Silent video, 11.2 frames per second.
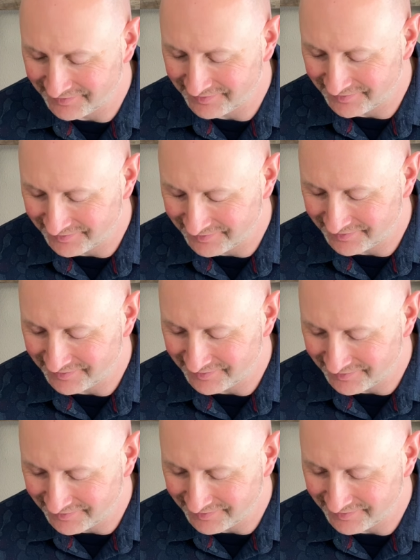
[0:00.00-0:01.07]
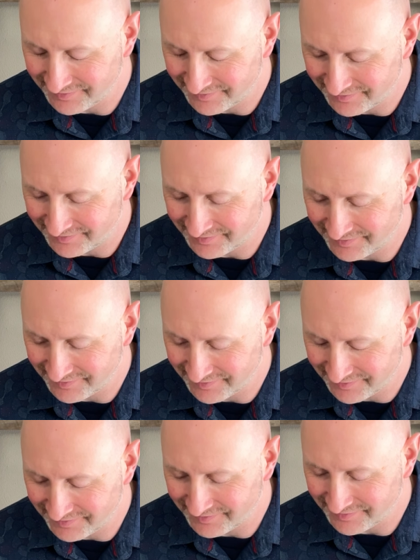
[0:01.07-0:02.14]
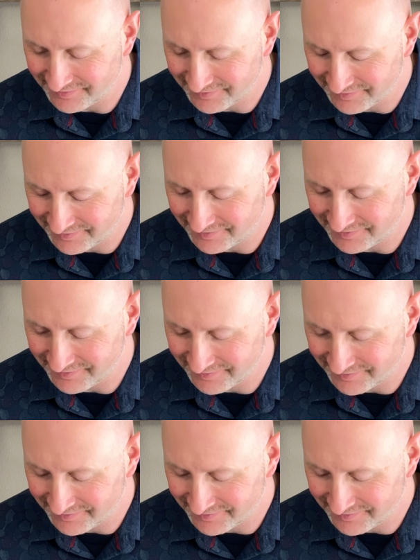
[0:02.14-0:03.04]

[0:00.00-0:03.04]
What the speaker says: No words are spoken by the person on screen.